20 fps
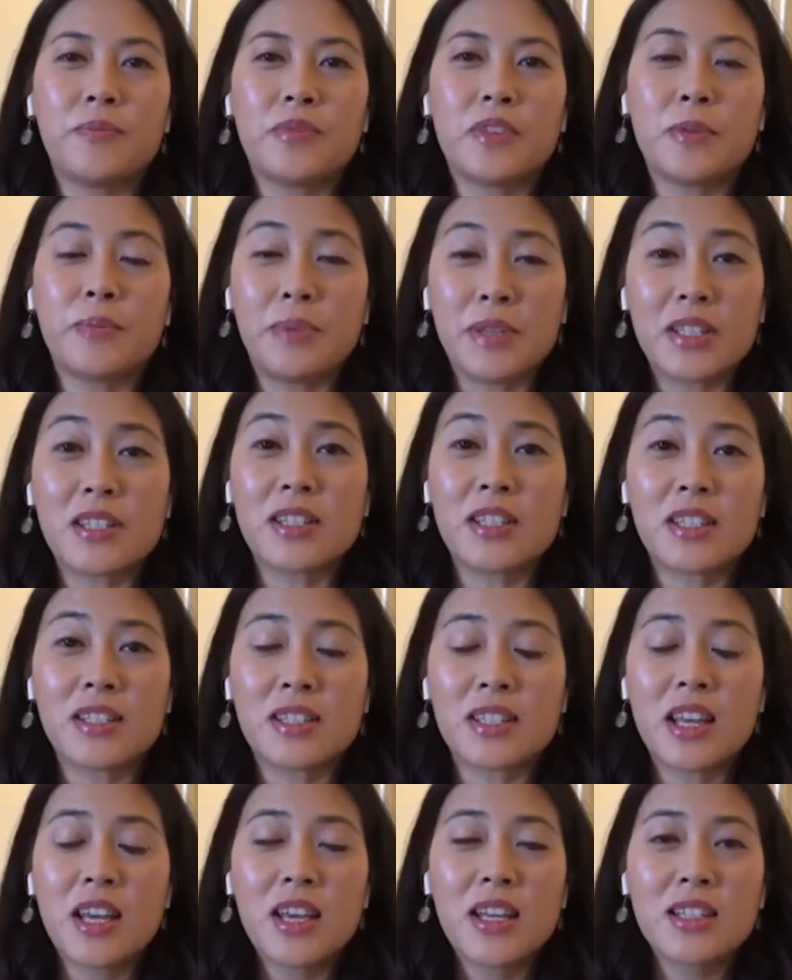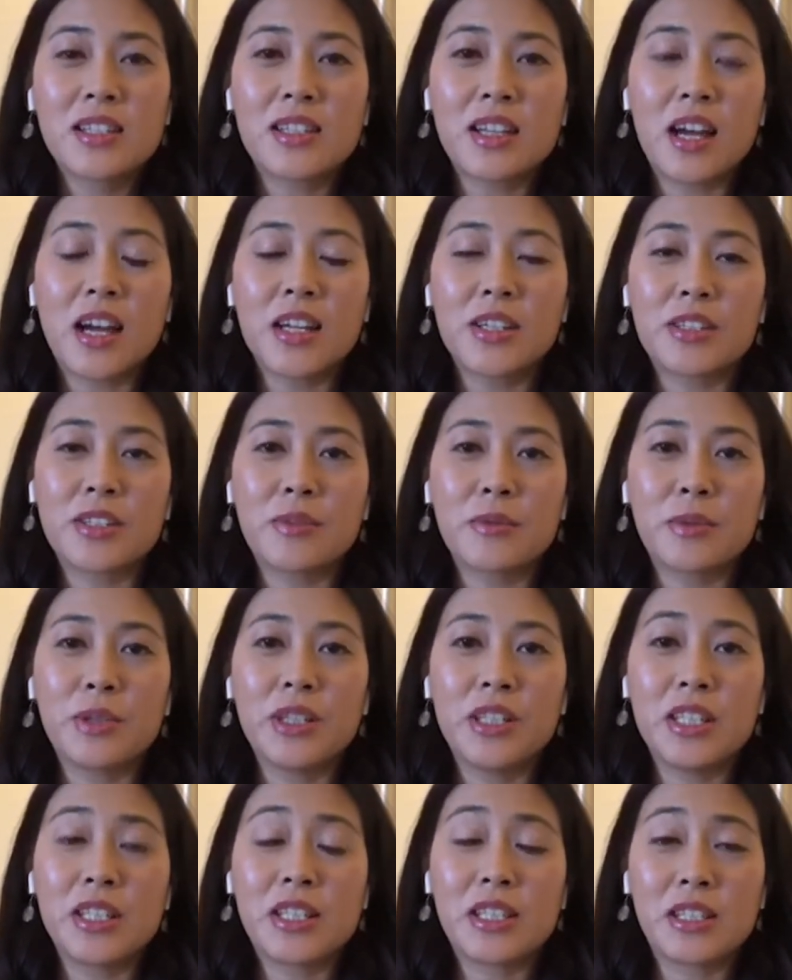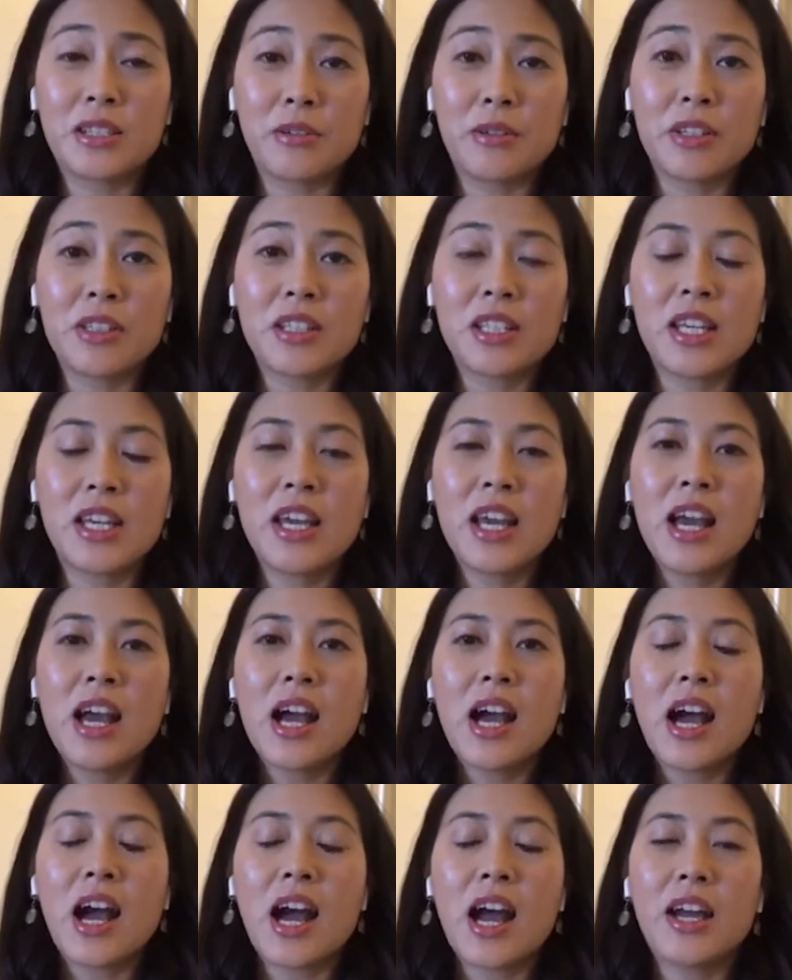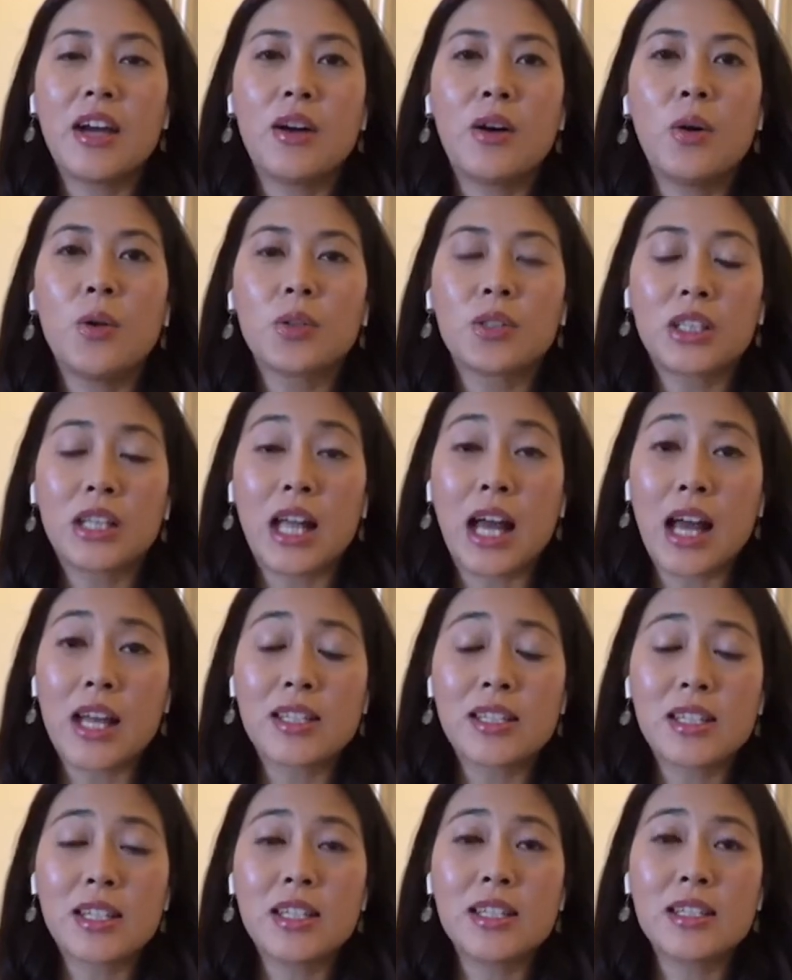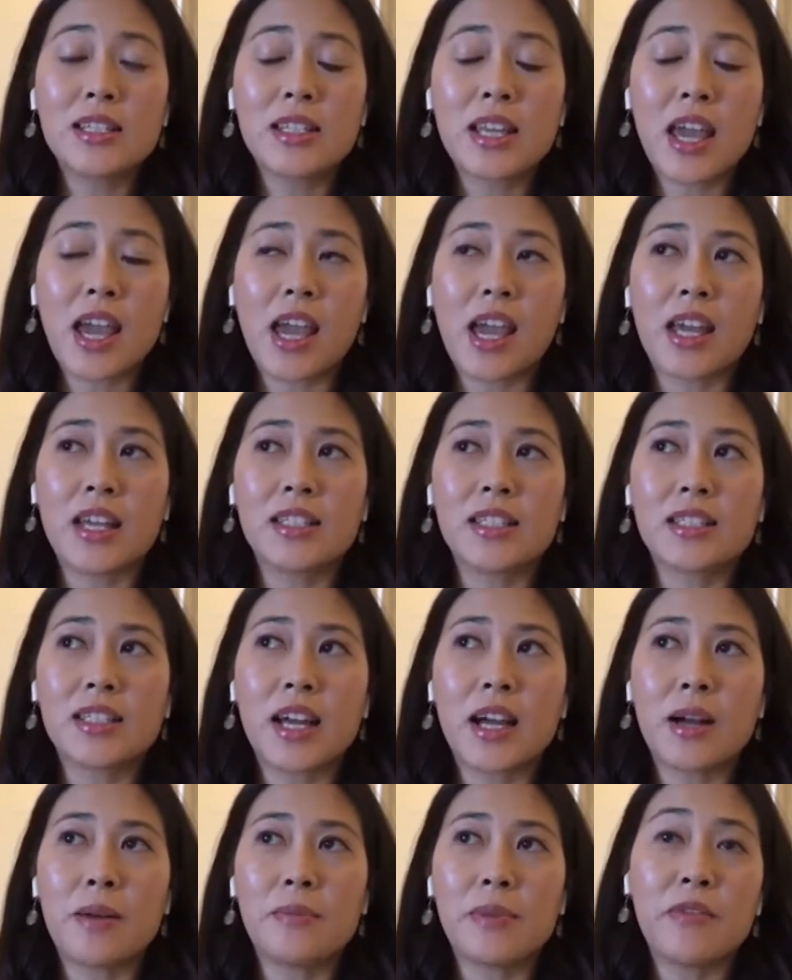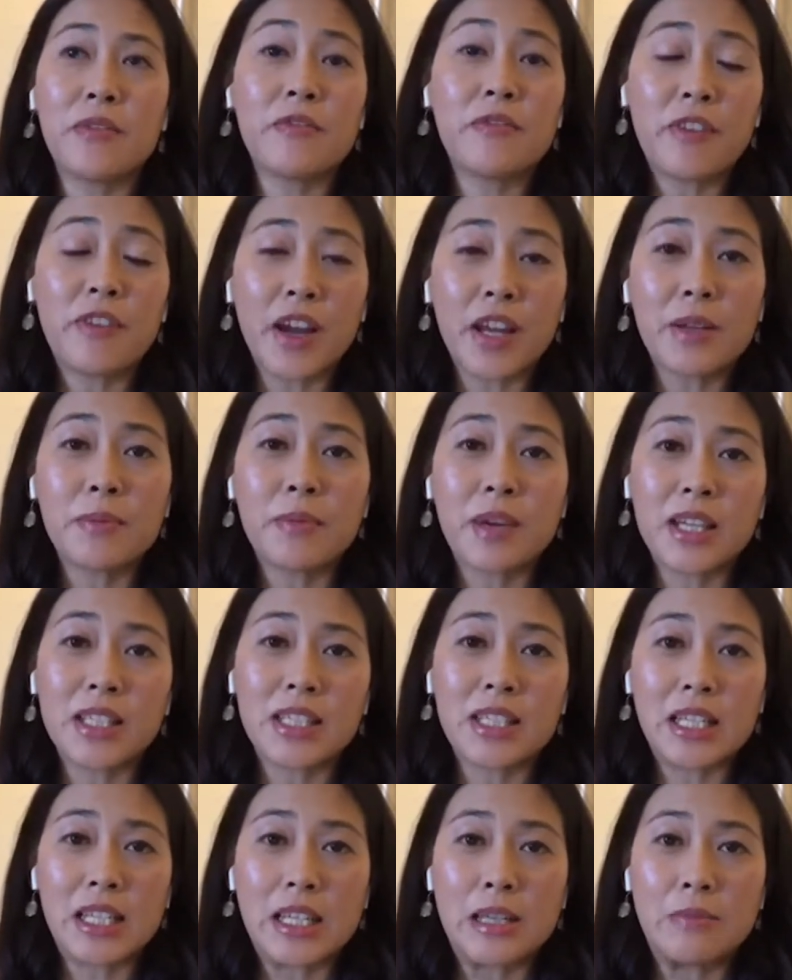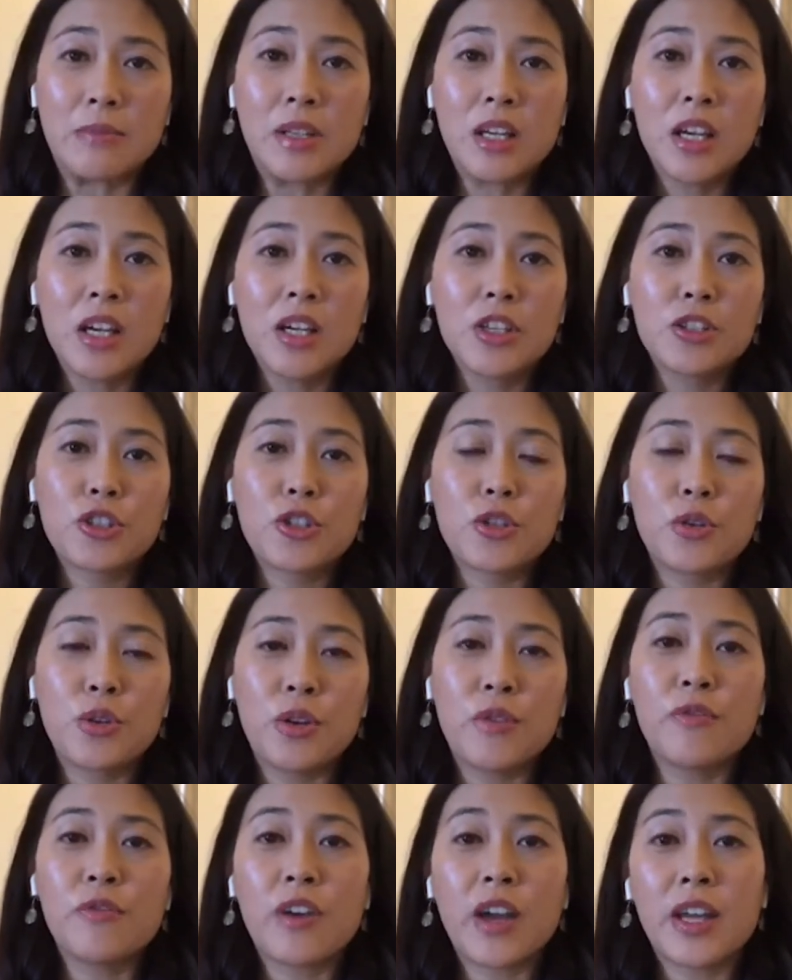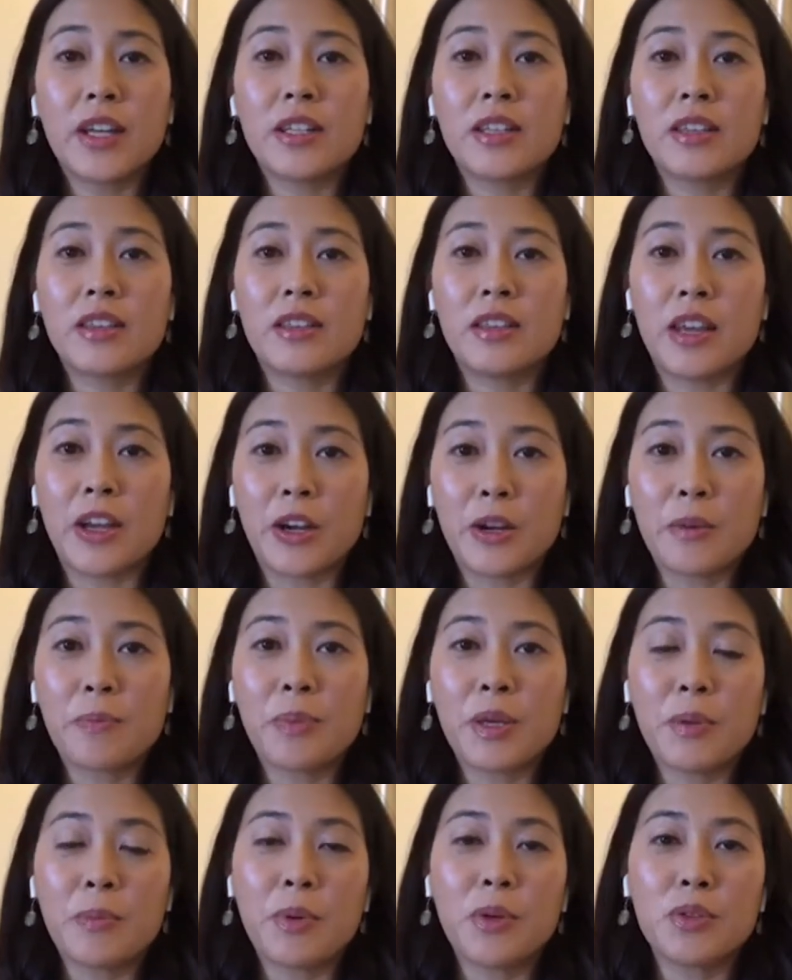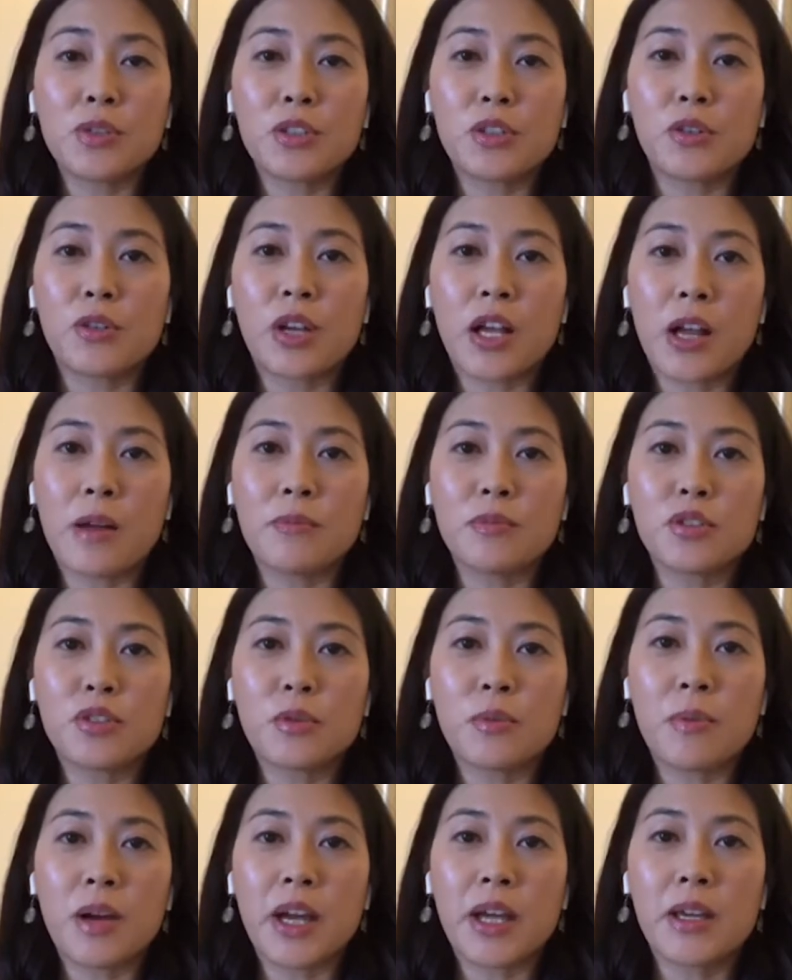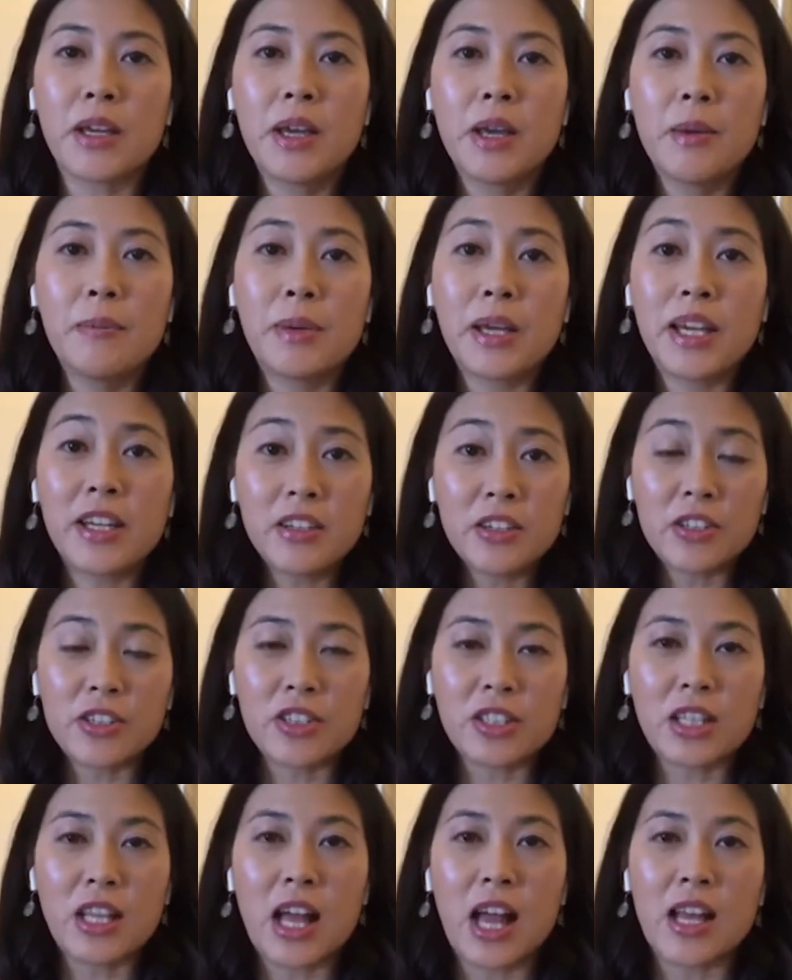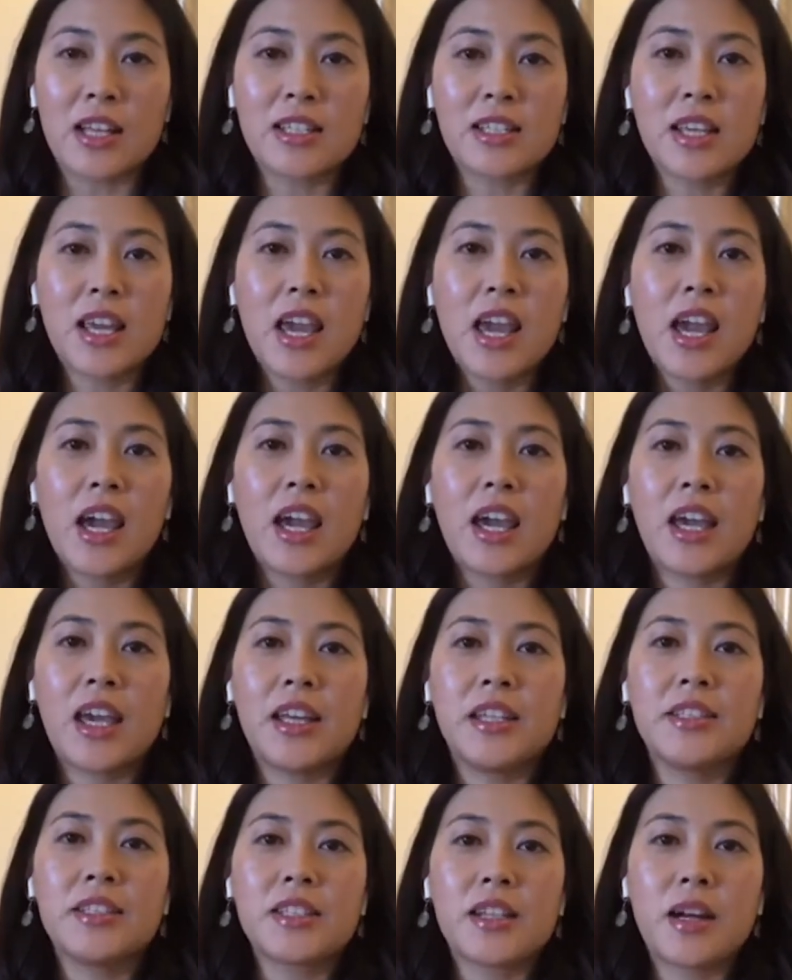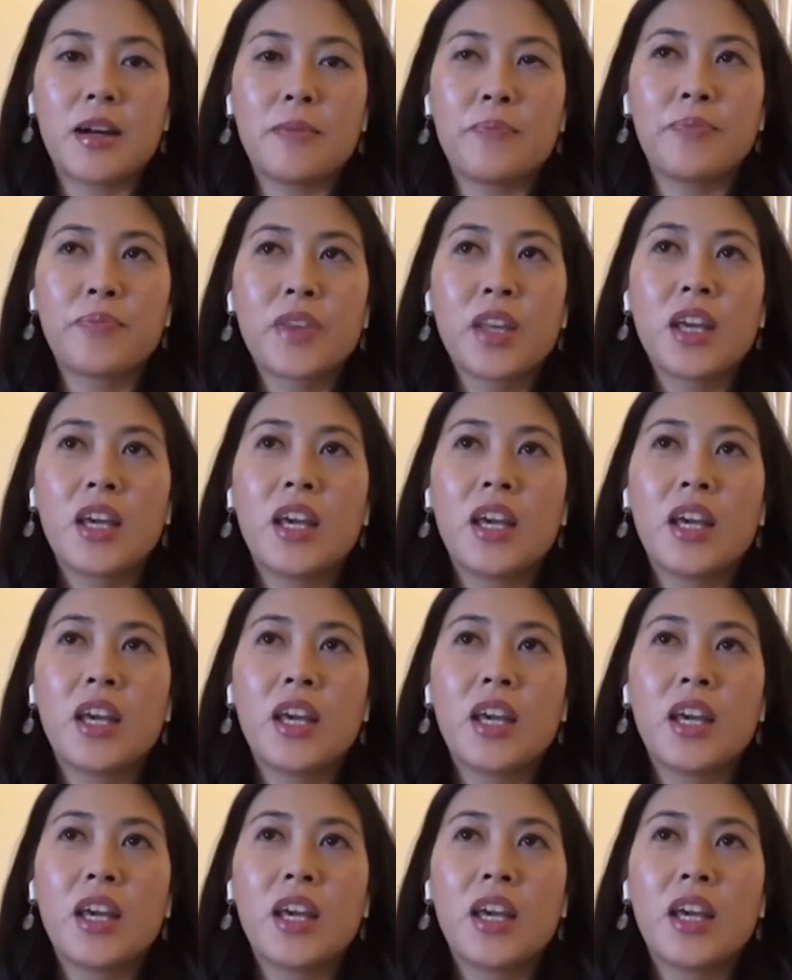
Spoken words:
the business side really seriously, I hold classes and invite my team to invite their people to come to my beginner's class. And